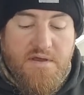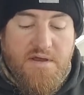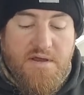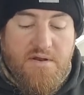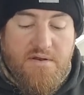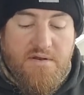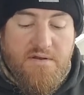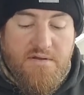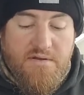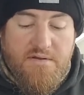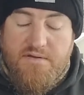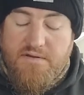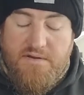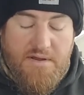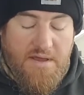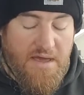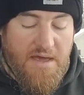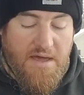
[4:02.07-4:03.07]
And
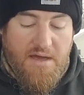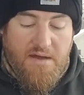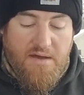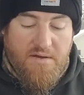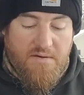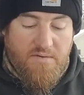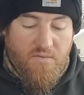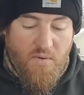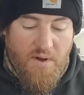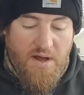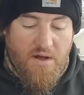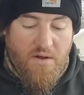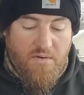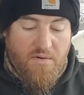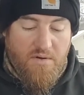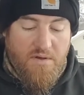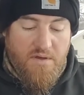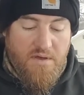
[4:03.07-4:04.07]
yeah,
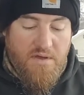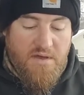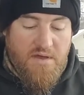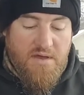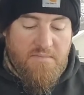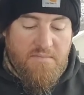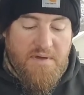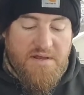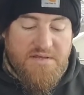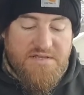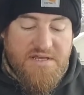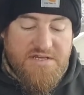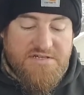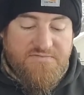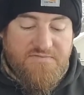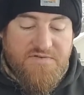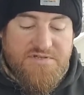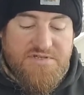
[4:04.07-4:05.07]
Wow.
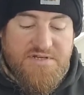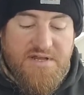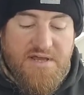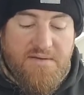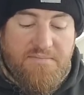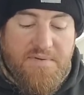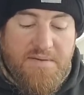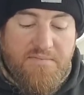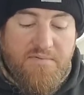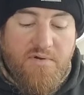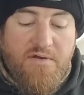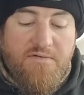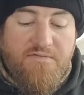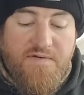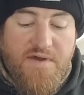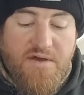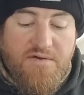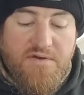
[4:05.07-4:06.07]
Meditation for today. People are
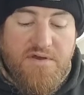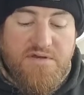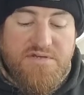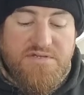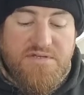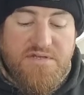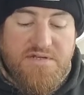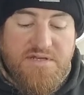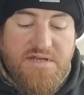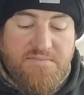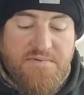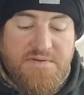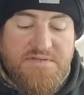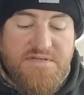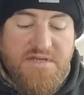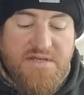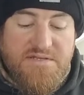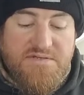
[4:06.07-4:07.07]
failures in the
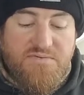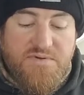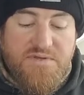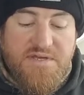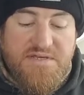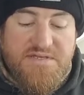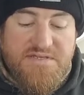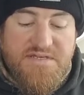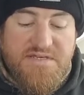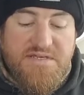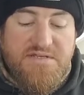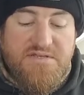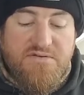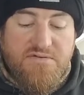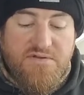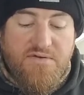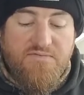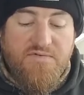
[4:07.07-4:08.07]
deepest sense when they seek
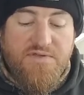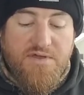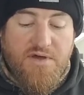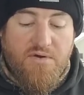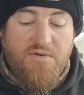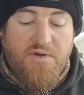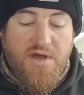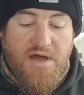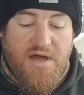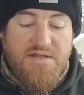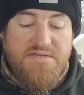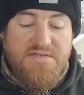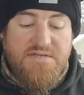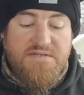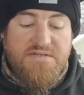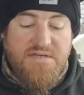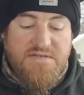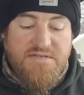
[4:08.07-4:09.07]
to live without
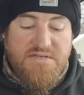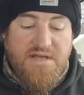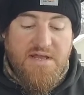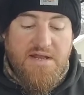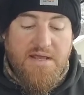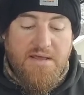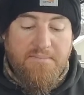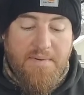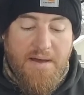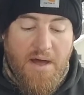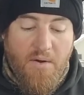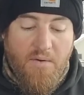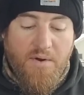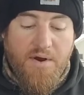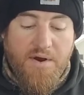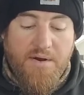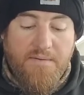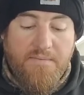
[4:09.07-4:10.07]
God's sustaining
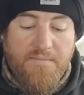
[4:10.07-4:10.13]
power.